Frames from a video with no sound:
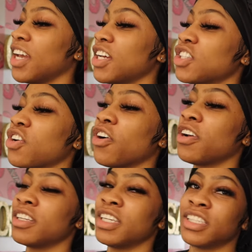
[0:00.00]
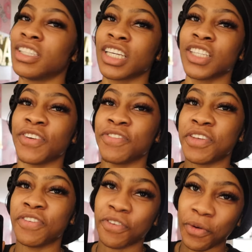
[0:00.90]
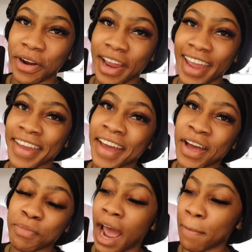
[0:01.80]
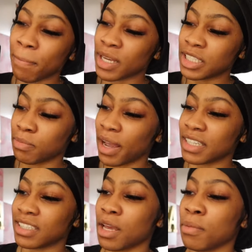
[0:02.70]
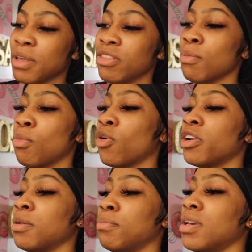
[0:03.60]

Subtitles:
It is currently 6:54 a.m. I picked my exam in the morning